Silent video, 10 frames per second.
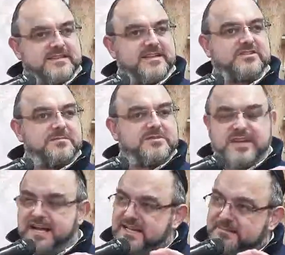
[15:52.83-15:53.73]
Did Hashem
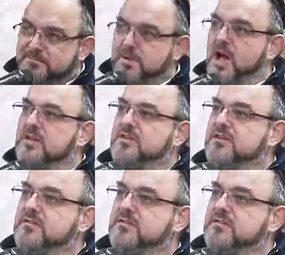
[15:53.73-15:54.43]
sign it in blood?